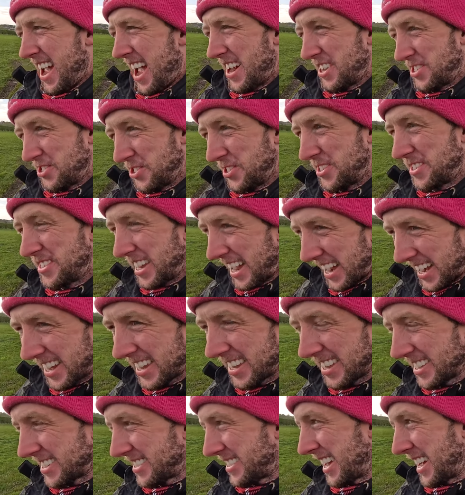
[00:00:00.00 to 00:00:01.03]
It's
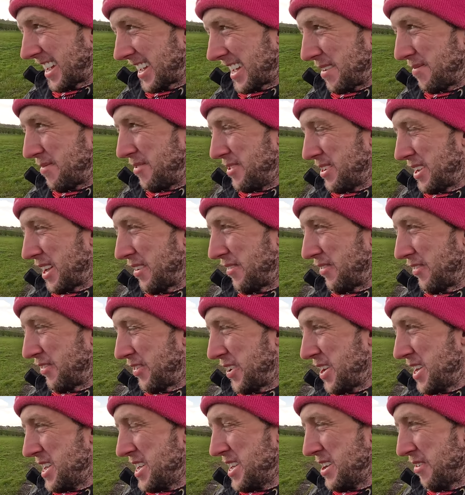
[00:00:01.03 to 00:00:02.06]
ridiculous that a gimmer would have
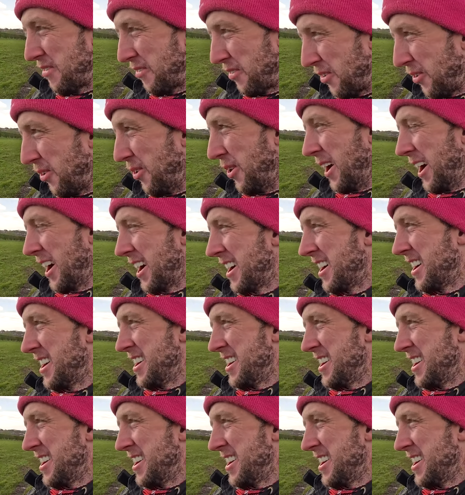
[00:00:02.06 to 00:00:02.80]
four,